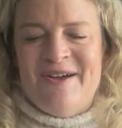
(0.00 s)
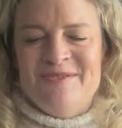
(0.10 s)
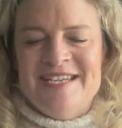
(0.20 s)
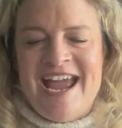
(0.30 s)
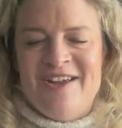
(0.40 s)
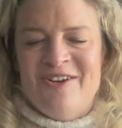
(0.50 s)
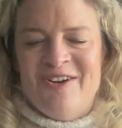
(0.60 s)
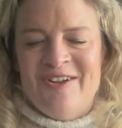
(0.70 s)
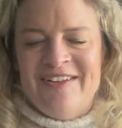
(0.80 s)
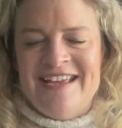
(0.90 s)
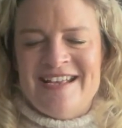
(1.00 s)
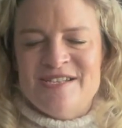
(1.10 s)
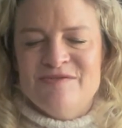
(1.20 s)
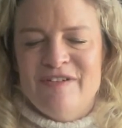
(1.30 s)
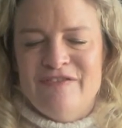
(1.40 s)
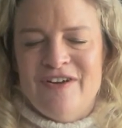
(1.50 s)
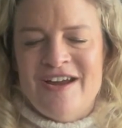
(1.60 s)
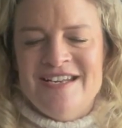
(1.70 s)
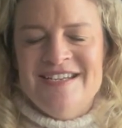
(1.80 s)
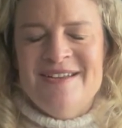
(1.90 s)
Tank Girl is
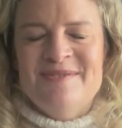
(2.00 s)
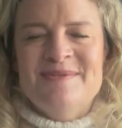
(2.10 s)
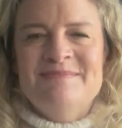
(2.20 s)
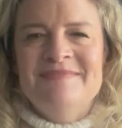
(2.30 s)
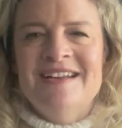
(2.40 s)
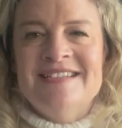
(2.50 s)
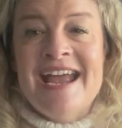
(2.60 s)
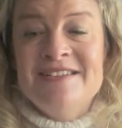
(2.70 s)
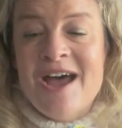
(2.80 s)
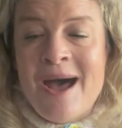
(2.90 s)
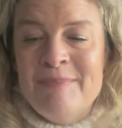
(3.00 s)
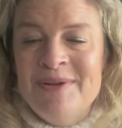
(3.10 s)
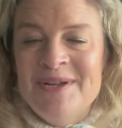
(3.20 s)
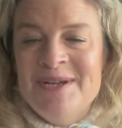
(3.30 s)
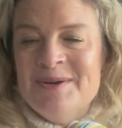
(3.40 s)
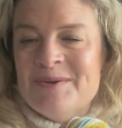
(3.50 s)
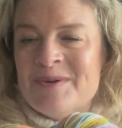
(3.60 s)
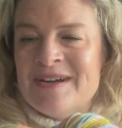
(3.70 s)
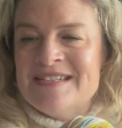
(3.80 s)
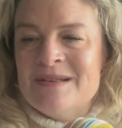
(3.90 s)
referring to a tank top
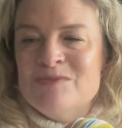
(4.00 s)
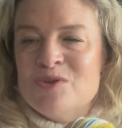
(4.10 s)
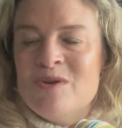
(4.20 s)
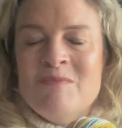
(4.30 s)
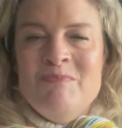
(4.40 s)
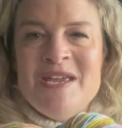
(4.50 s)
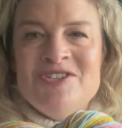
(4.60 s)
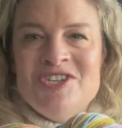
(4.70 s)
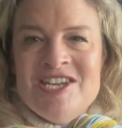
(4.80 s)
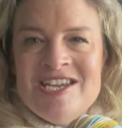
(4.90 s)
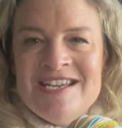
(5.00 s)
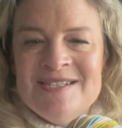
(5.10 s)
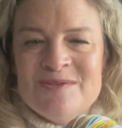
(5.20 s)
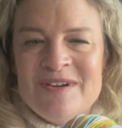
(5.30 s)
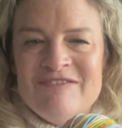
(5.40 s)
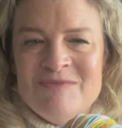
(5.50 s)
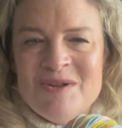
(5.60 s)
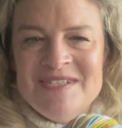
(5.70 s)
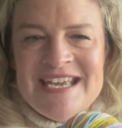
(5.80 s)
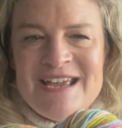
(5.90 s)
or some sort of beachy sort of
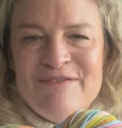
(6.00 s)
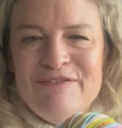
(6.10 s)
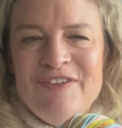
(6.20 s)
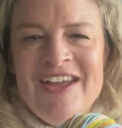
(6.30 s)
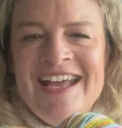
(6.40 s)
motif.